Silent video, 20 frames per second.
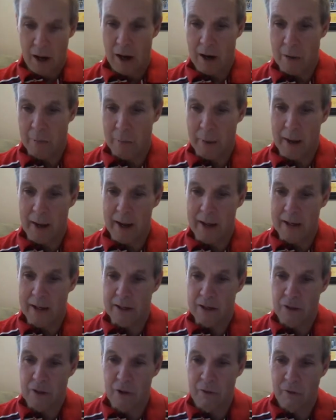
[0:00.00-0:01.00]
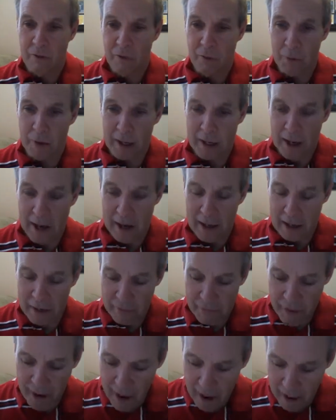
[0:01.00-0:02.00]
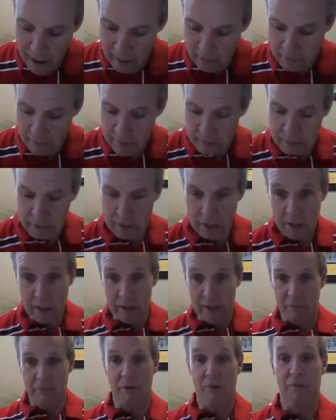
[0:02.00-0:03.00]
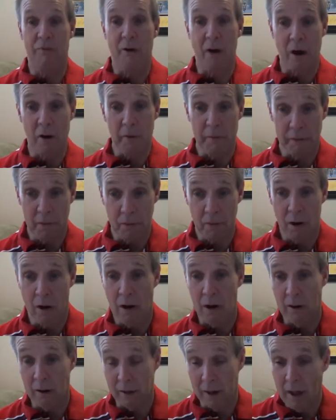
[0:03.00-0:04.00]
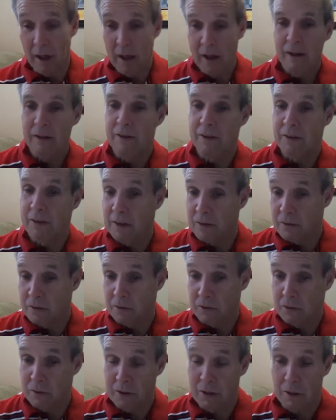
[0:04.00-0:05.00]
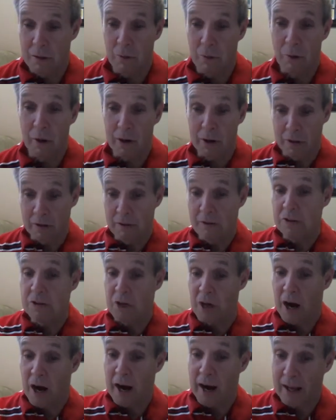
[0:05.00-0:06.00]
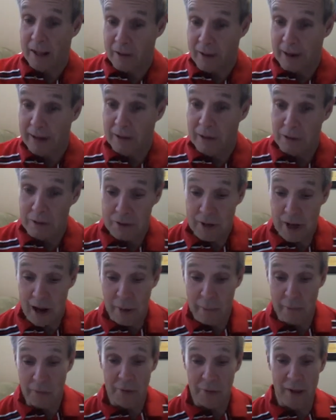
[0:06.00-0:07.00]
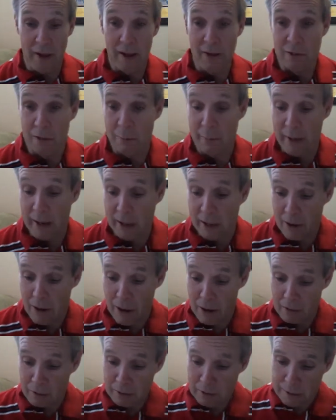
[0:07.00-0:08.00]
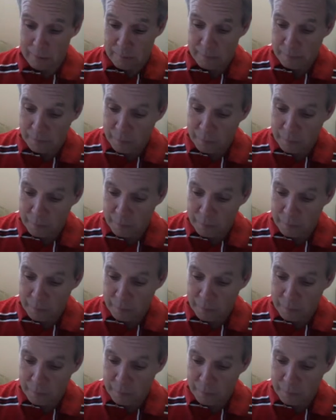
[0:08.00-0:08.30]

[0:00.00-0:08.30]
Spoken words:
on page 395. Again, if you're following along, this is where you should highlight those type of things or make notes.